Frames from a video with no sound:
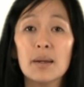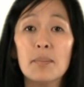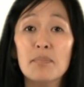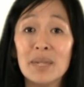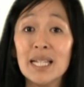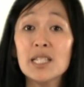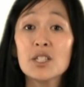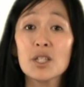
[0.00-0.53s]

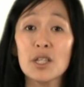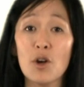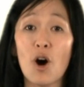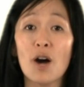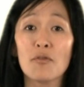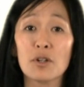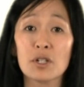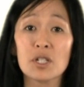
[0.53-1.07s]
meets the
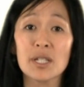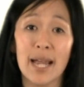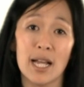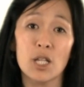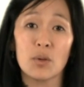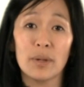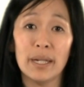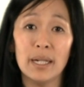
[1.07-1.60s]
offered
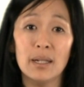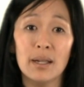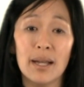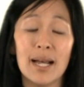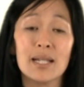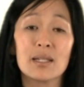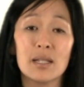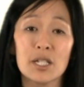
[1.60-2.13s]
salary
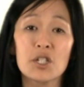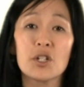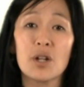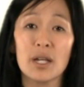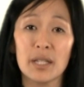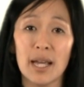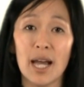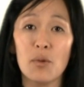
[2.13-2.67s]
as listed
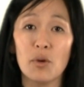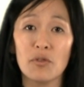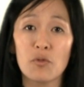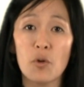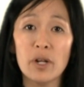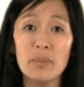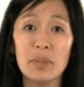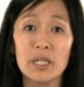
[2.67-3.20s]
on the
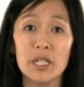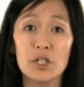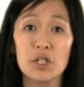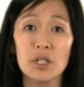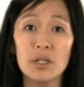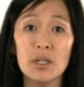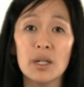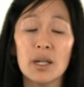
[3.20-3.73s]
I-140
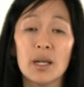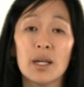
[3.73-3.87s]
petition,